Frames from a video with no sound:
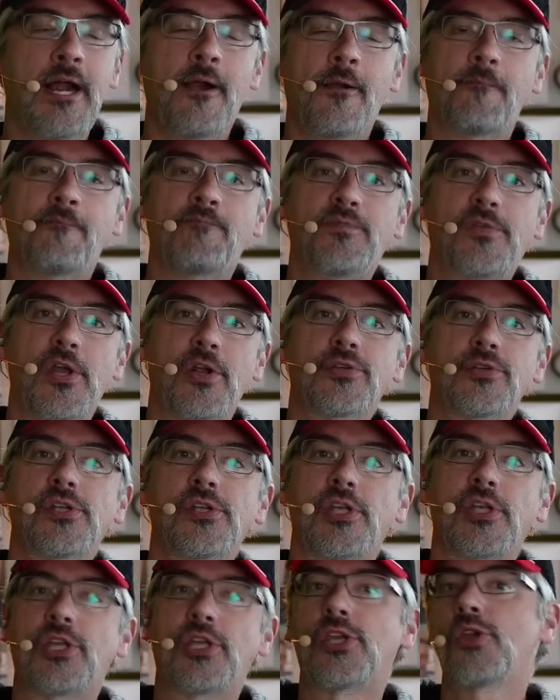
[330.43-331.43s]
there's
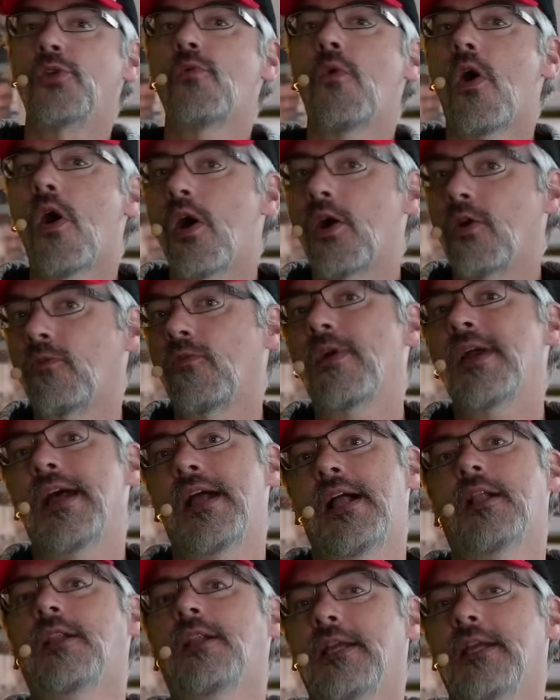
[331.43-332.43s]
a
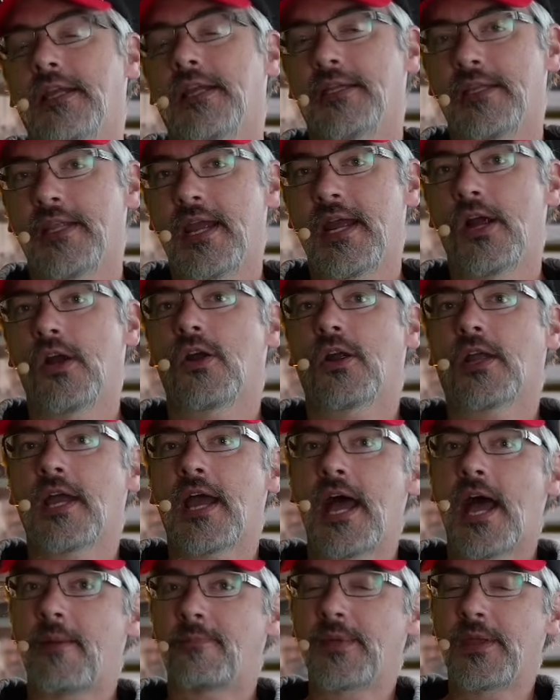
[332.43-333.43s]
URL in there.
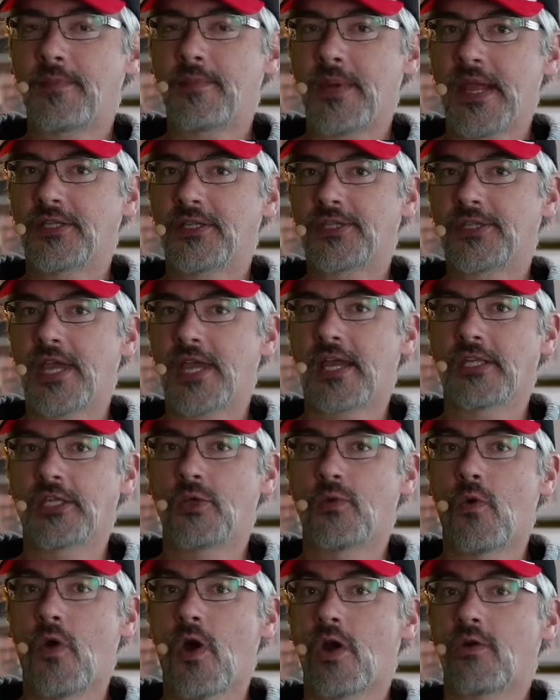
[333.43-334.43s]
Copy paste that
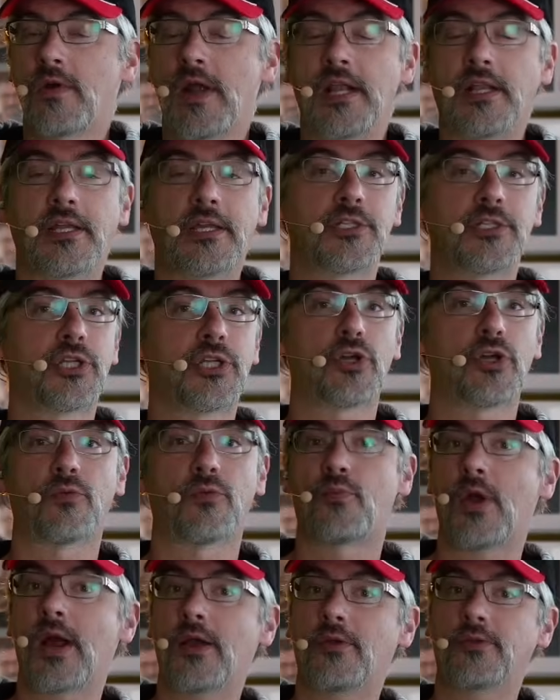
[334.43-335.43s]
URL into your
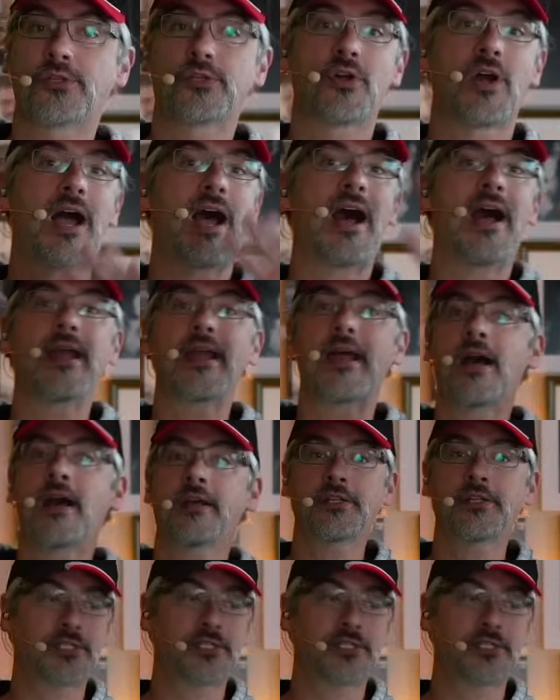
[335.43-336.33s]
browser. I, honest to